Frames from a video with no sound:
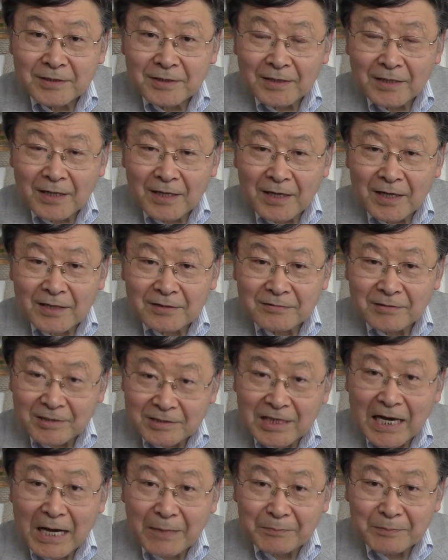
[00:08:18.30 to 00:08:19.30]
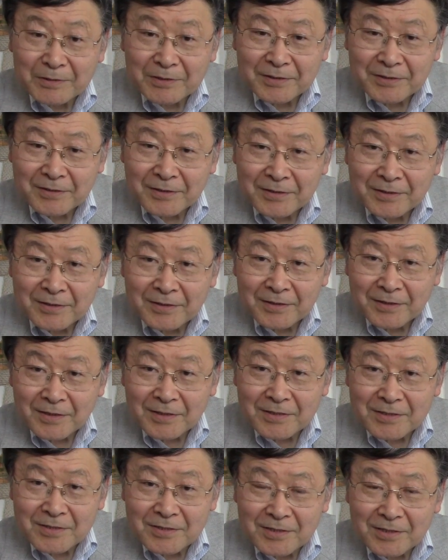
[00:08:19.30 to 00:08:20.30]
to adopt
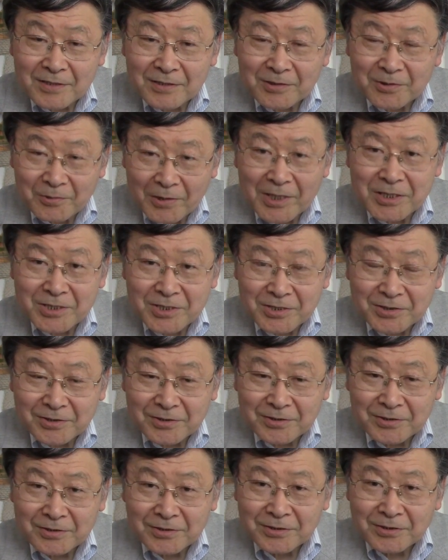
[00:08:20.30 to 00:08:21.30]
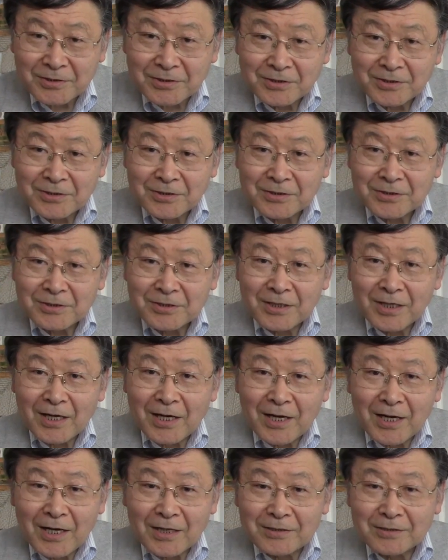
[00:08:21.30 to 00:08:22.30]
is a question
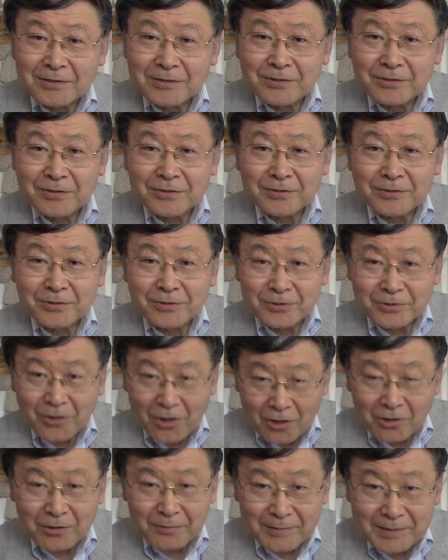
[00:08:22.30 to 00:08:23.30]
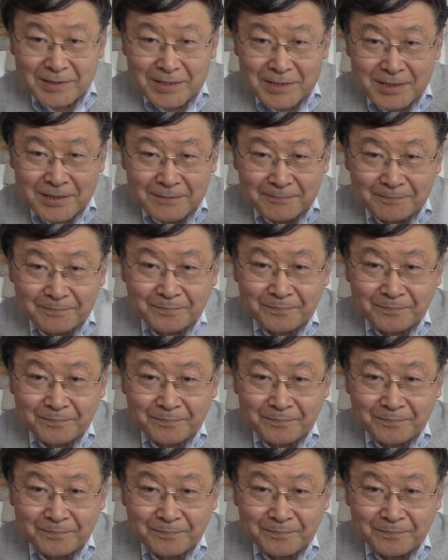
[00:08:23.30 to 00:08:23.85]
to all of us.